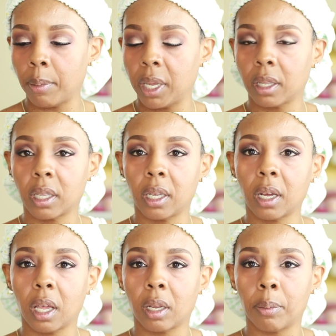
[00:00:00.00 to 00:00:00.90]
I'm in the
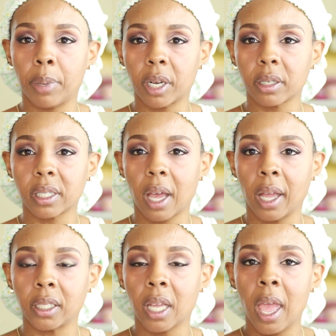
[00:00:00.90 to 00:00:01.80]
color
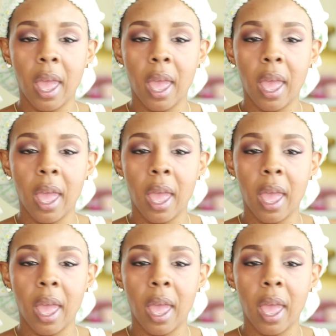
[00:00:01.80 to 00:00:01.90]
Butterscotch,